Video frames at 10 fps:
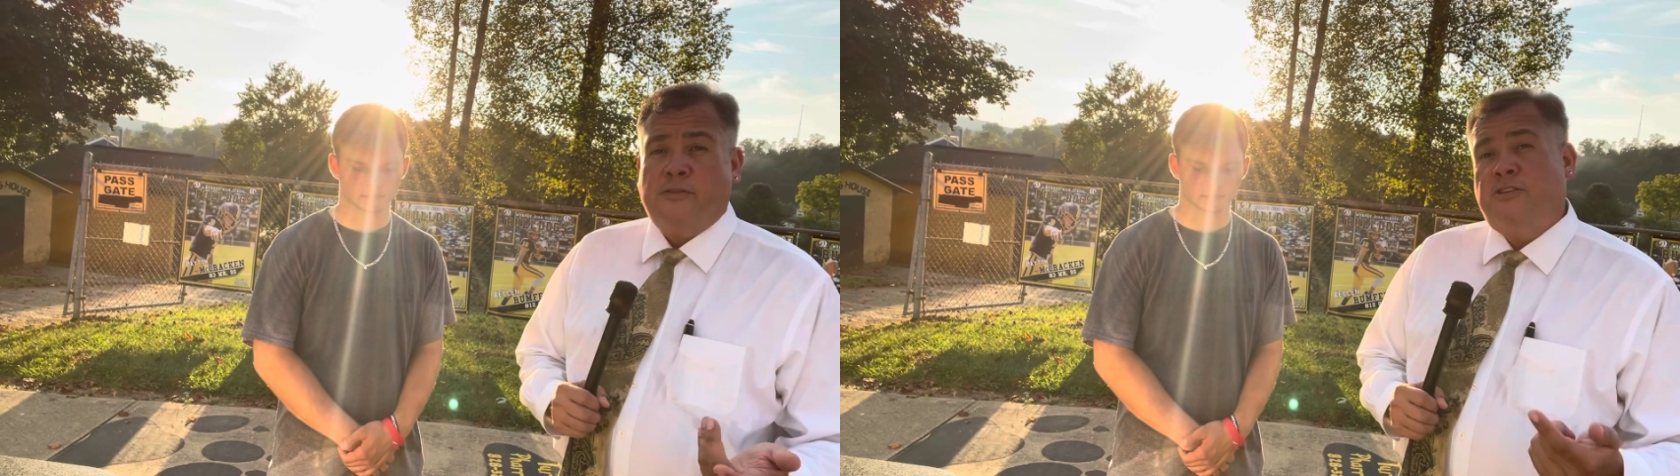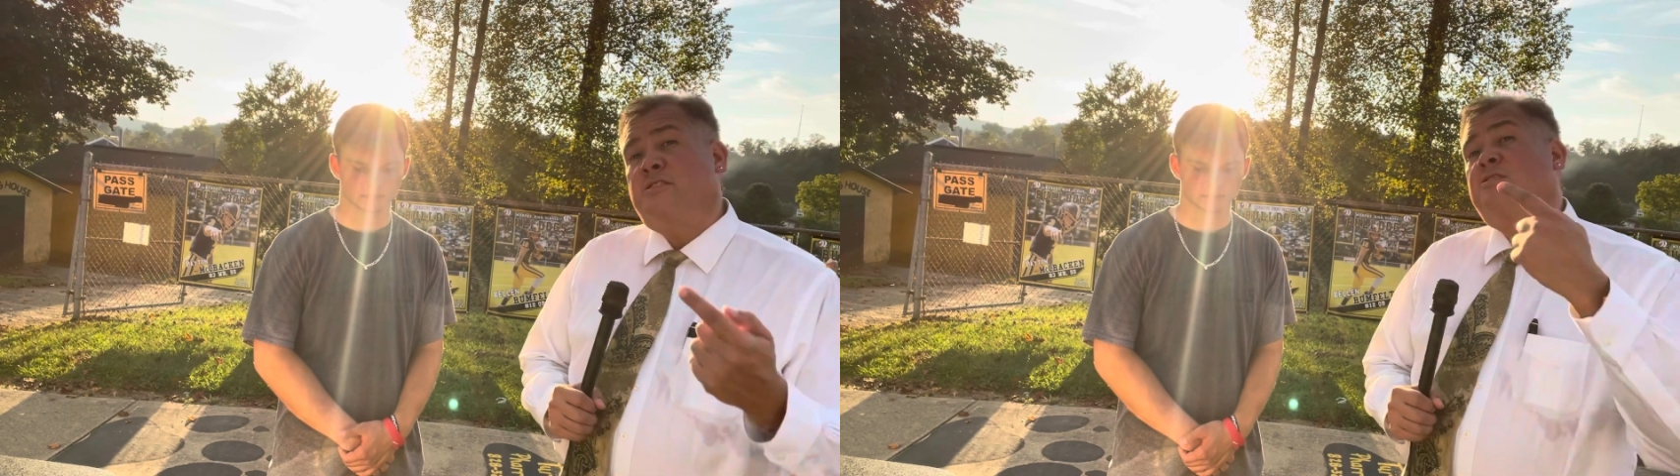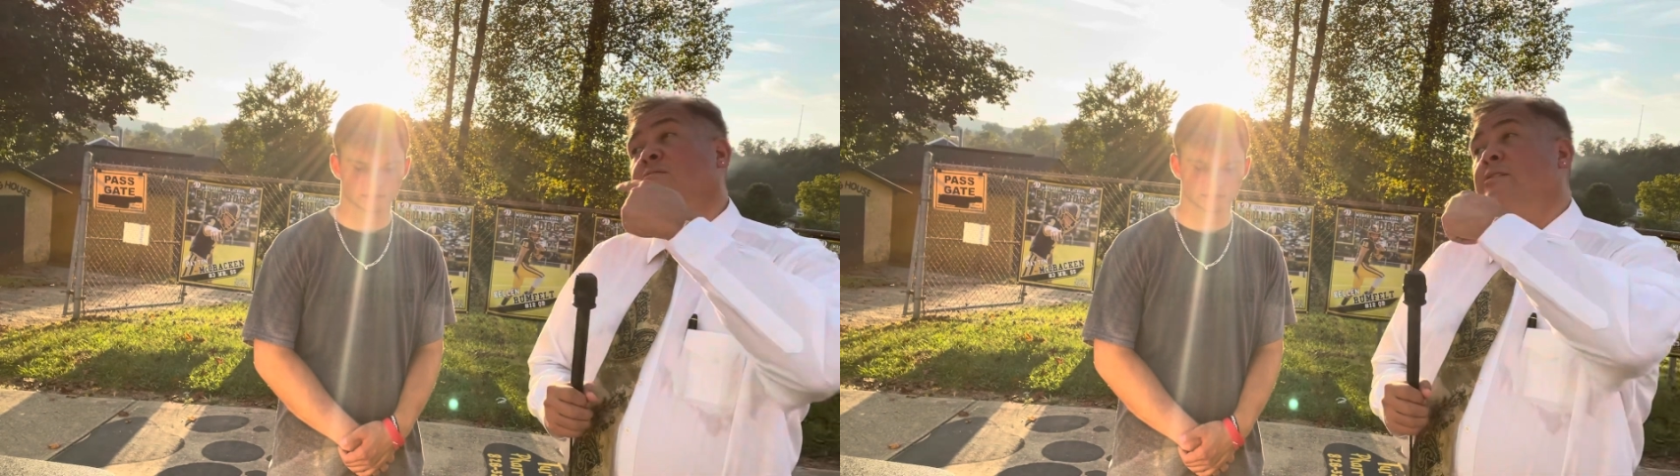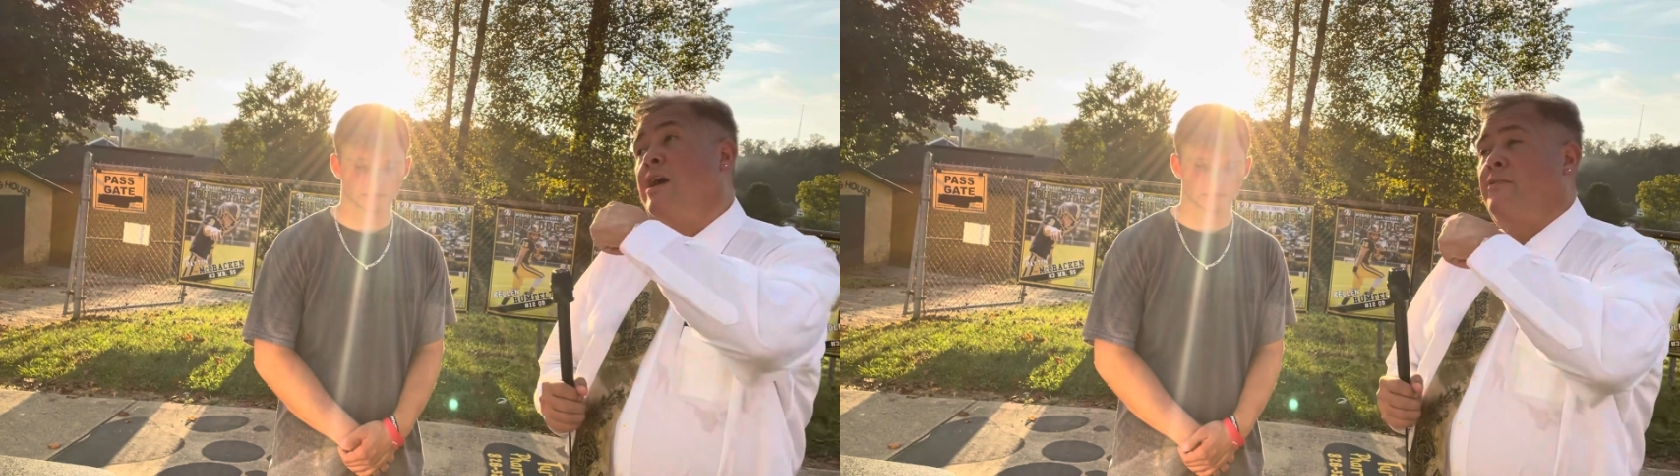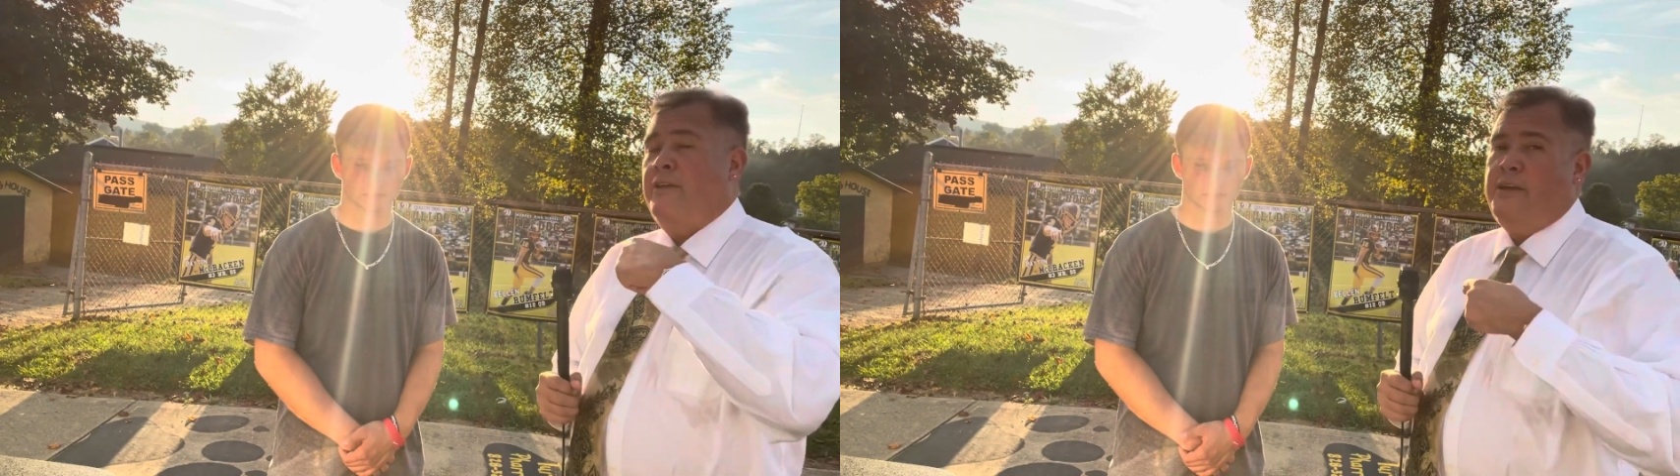just
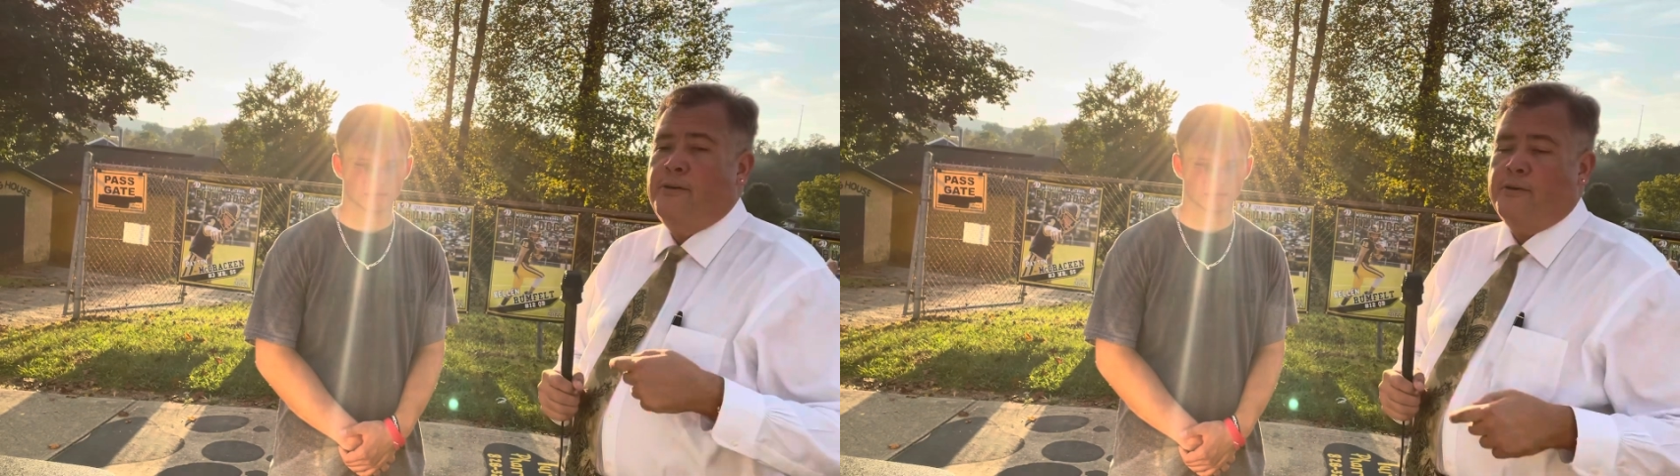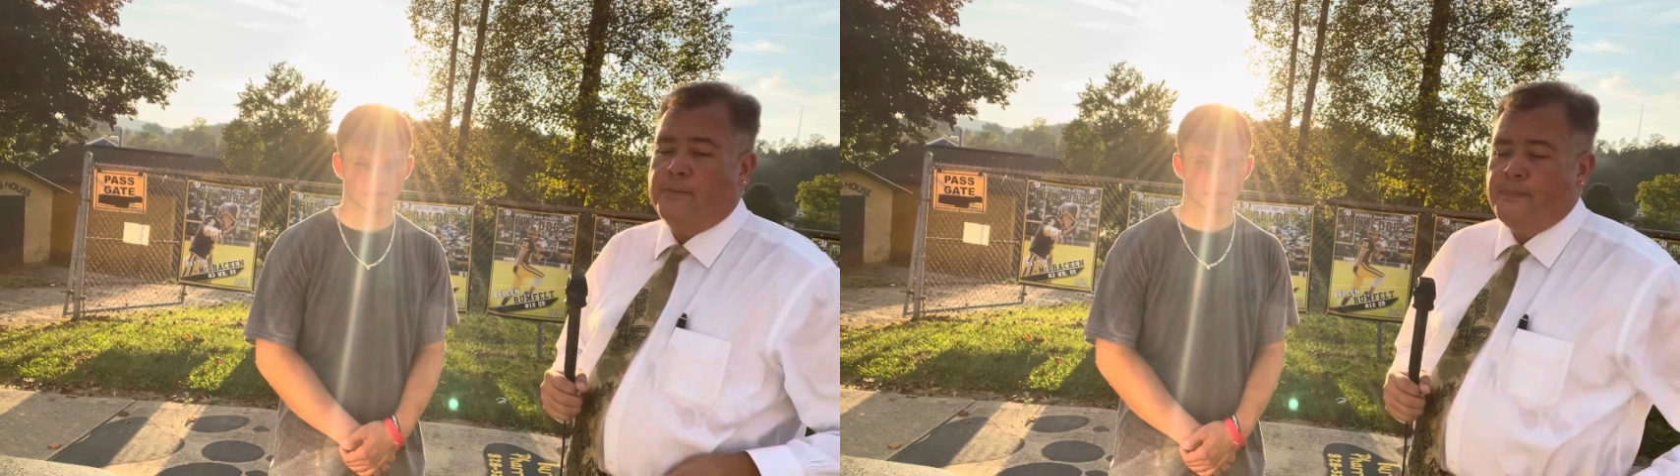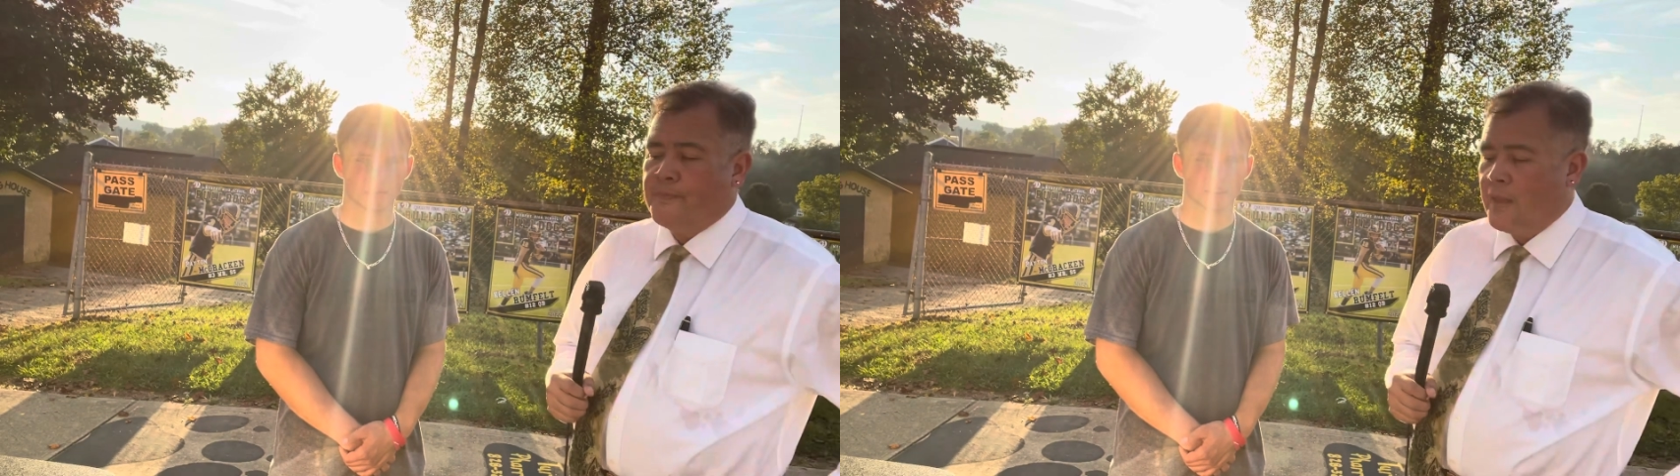down the hill.